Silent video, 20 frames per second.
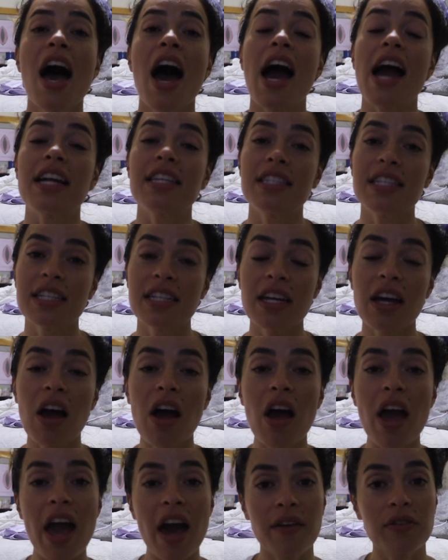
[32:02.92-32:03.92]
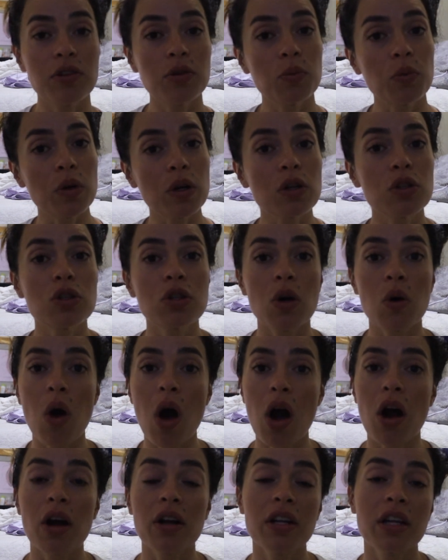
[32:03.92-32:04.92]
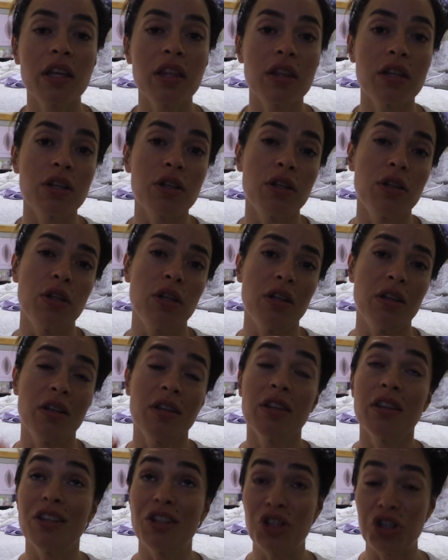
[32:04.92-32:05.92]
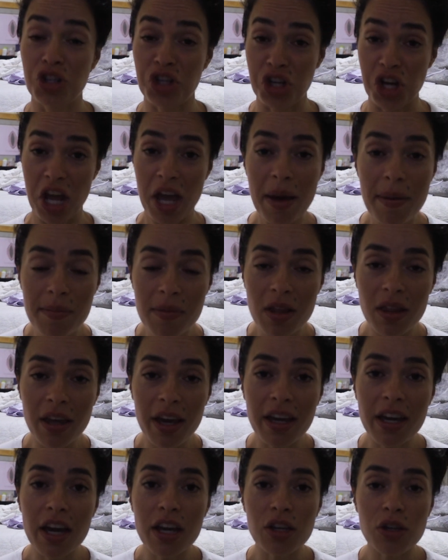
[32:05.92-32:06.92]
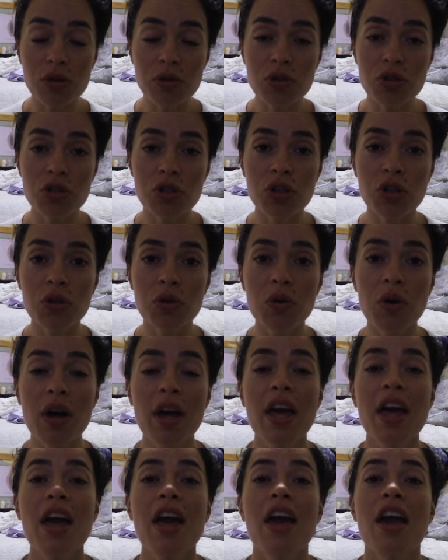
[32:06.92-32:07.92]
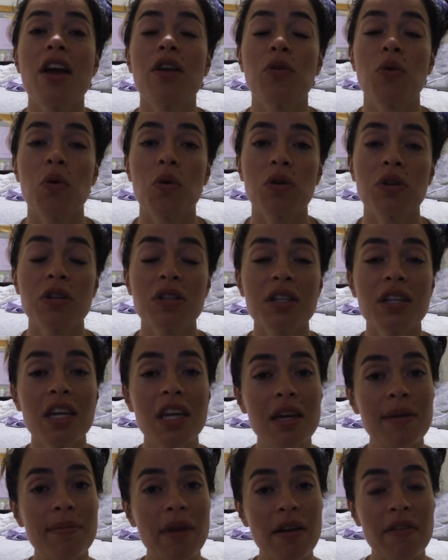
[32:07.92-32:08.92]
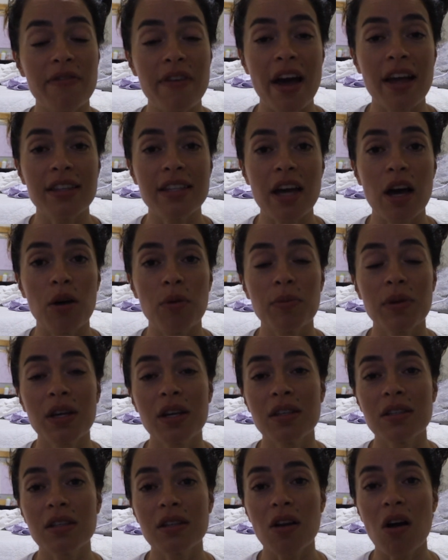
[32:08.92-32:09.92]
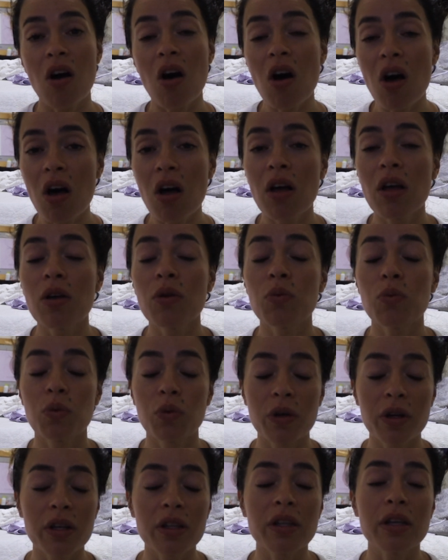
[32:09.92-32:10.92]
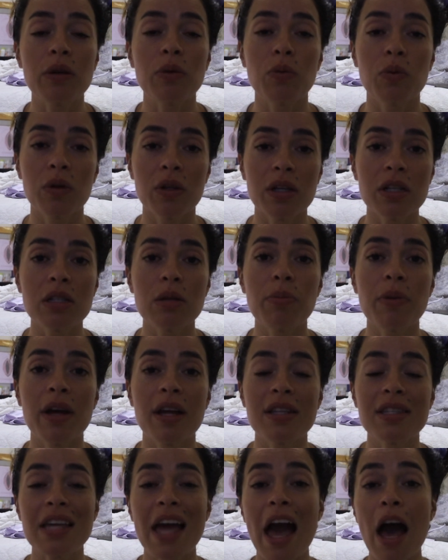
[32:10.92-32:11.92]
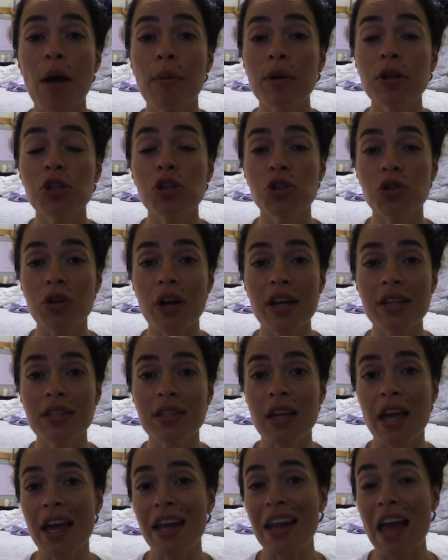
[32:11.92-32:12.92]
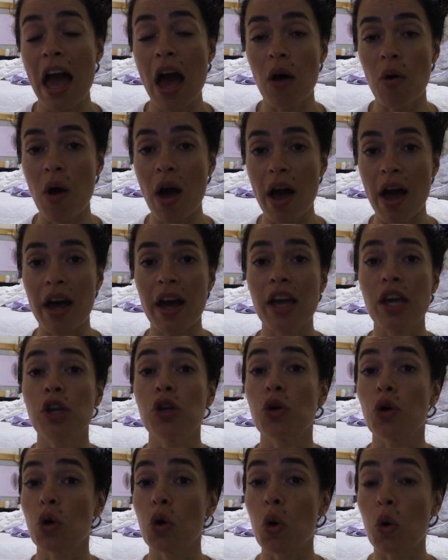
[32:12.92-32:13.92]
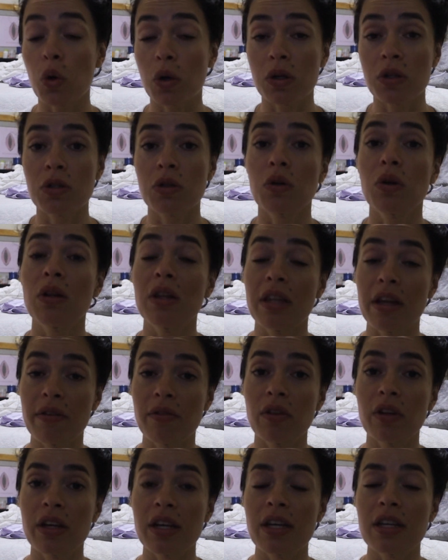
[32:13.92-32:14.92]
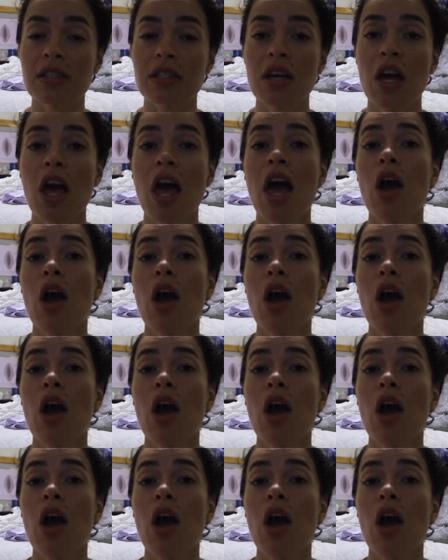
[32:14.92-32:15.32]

I did not have to work so hard into the gym like I used to in order to keep my fat down, because it all really depends how much stress and how high your cortisol level is.